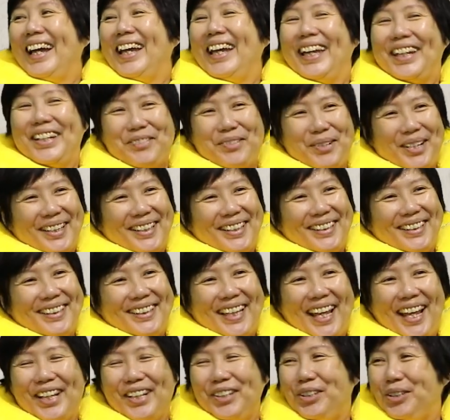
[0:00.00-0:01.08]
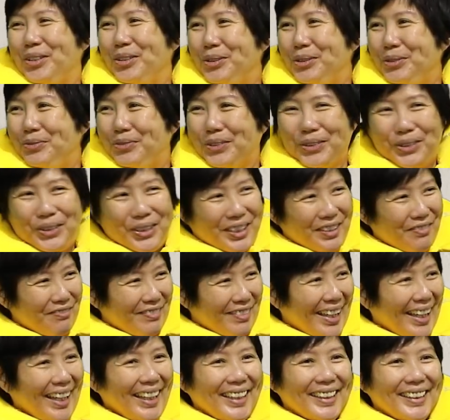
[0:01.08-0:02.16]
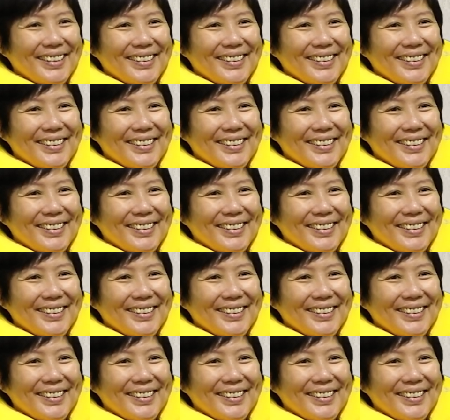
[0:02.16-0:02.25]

Hi Adrian, thank you for your invite.